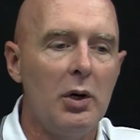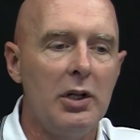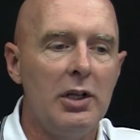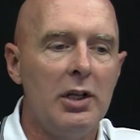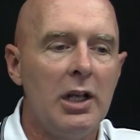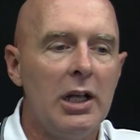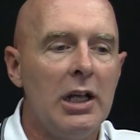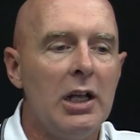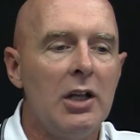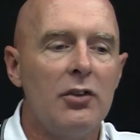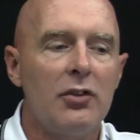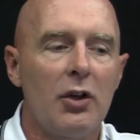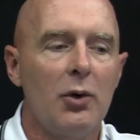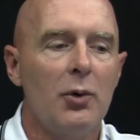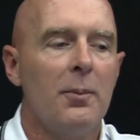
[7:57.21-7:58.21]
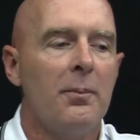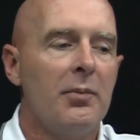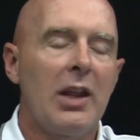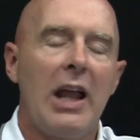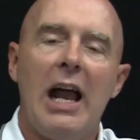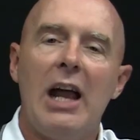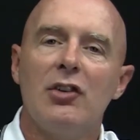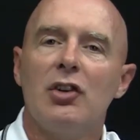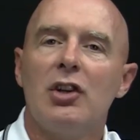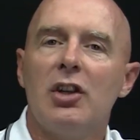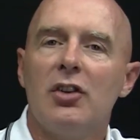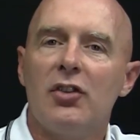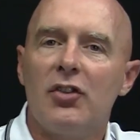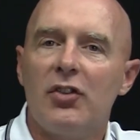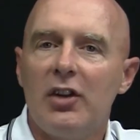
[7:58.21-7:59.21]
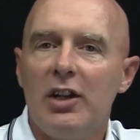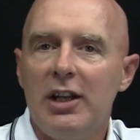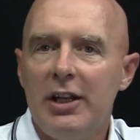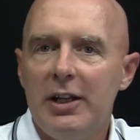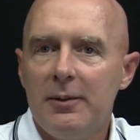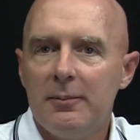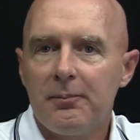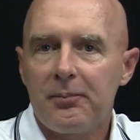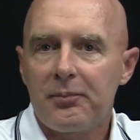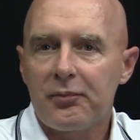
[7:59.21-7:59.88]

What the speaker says: one. So as you can see,